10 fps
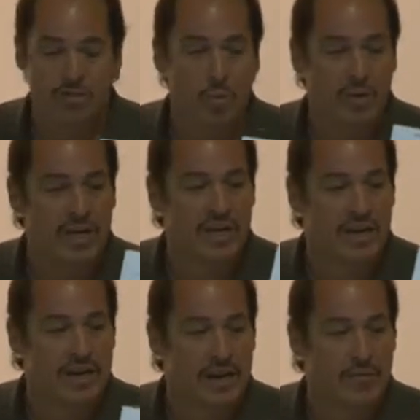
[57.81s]
So we need to
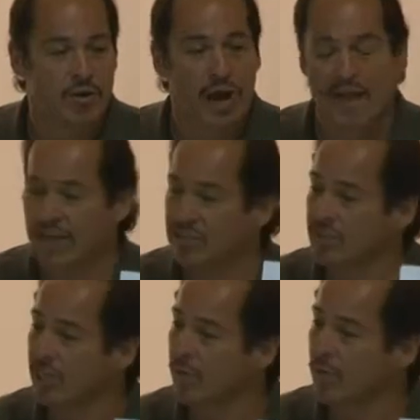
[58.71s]
get a Democrat in that
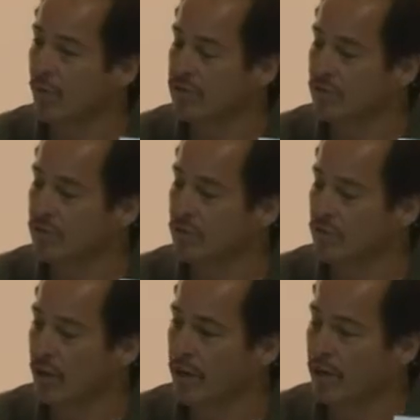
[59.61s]
second congressional
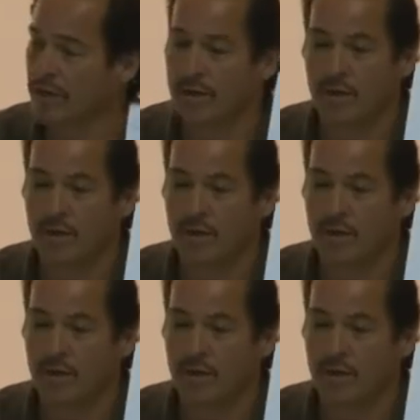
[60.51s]
district.